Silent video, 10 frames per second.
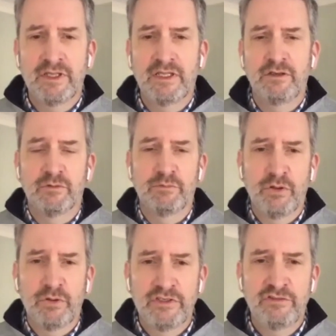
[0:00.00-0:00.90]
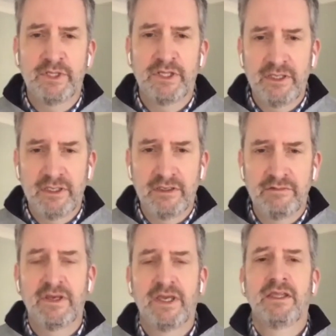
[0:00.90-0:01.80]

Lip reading: that your employees believe